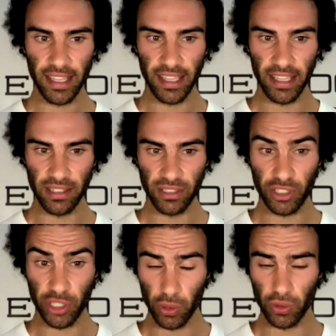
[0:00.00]
in
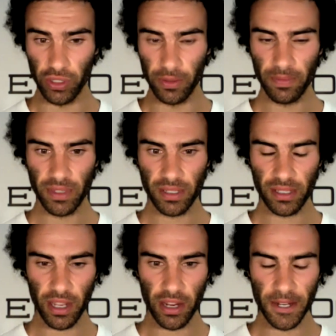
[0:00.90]
children.
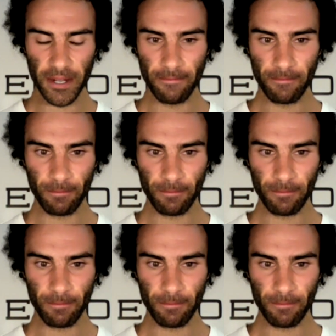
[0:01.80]
So